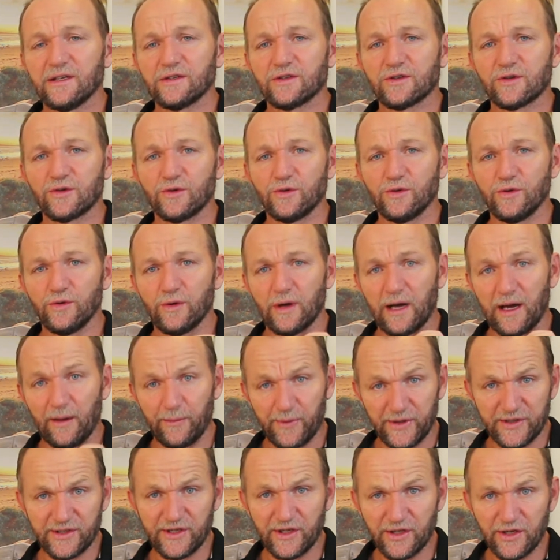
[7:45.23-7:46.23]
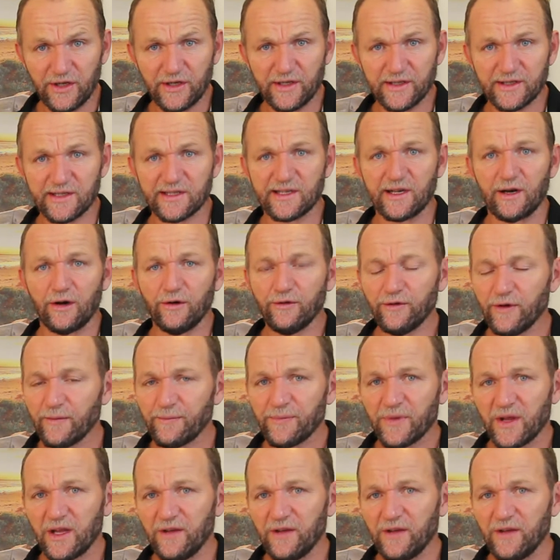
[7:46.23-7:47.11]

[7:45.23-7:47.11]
to position itself,